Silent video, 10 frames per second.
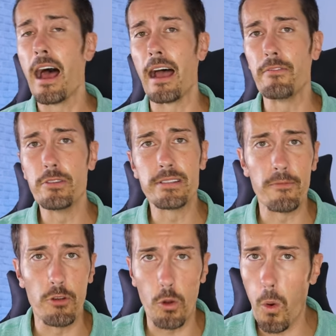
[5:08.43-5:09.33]
I've used
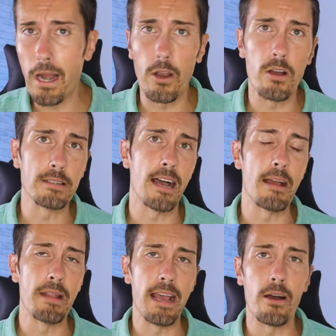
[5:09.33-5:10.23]
them for quite a long
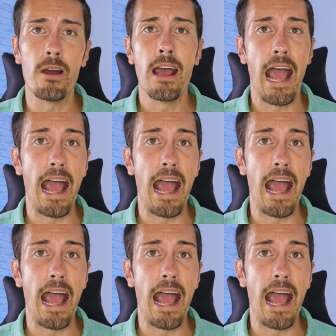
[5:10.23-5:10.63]
time now.